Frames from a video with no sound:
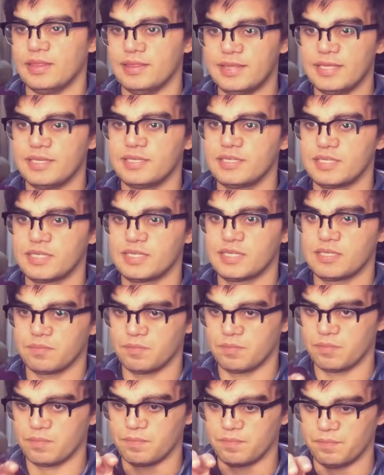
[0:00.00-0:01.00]
This
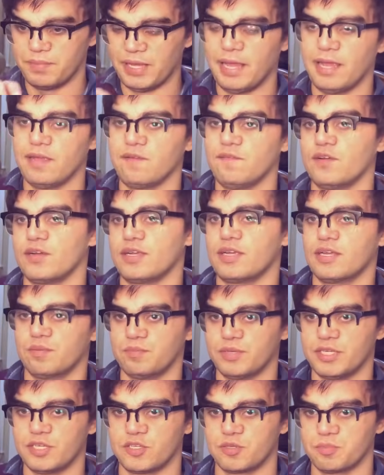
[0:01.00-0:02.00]
behavior can
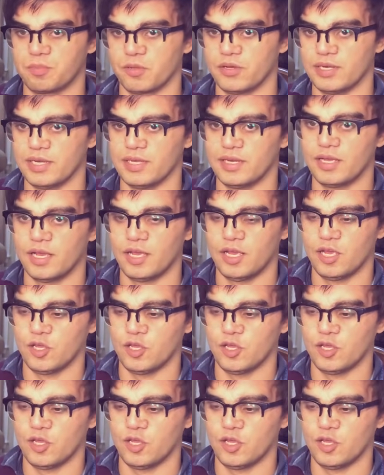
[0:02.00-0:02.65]
be exploited.